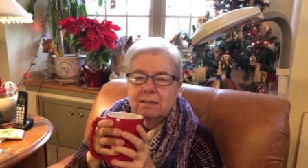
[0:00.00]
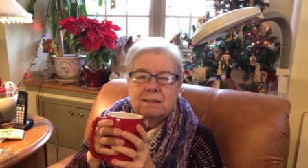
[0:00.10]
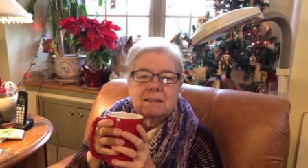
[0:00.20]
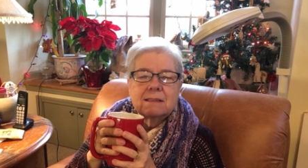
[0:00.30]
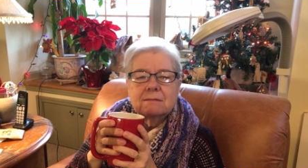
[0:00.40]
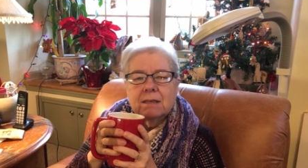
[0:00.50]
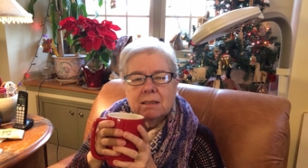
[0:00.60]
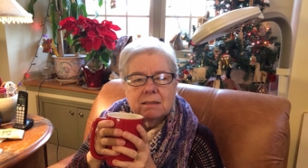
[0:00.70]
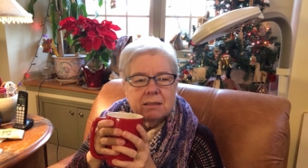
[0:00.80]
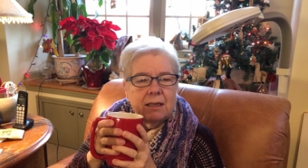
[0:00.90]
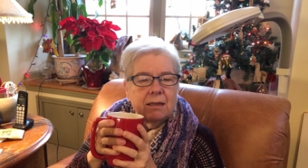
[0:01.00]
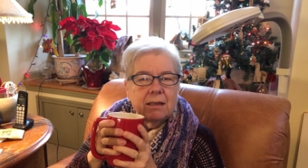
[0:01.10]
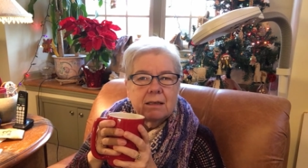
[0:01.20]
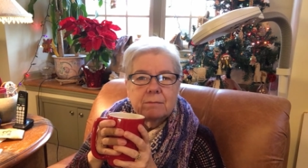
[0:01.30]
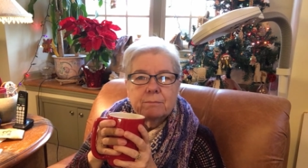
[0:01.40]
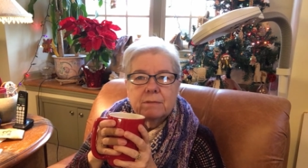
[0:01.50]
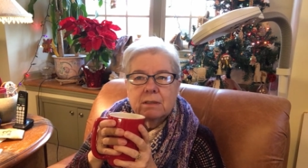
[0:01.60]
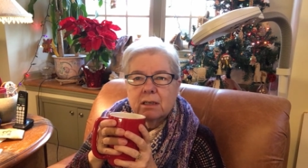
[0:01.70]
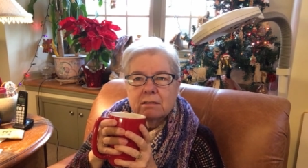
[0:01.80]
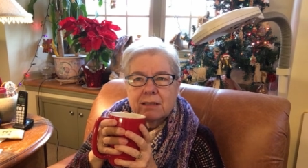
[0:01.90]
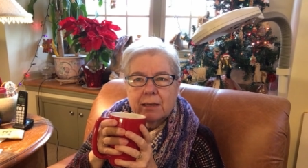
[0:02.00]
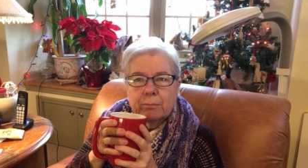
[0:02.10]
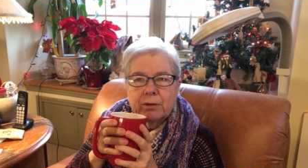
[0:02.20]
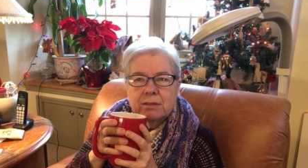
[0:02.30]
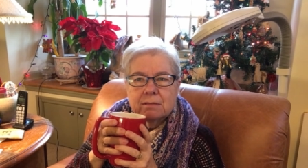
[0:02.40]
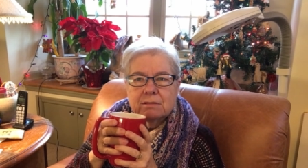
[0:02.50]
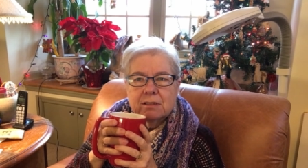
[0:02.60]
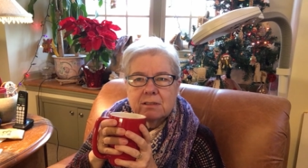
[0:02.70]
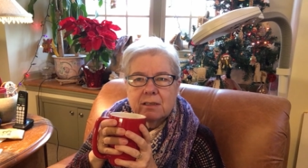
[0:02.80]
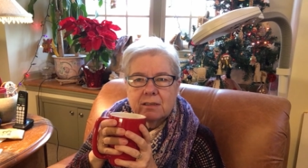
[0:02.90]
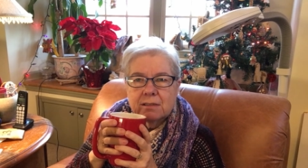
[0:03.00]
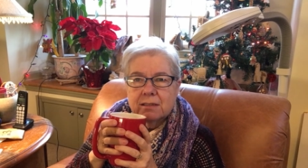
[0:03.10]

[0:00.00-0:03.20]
She says, well, it's kind of like a, you know, it's like a pregnancy test.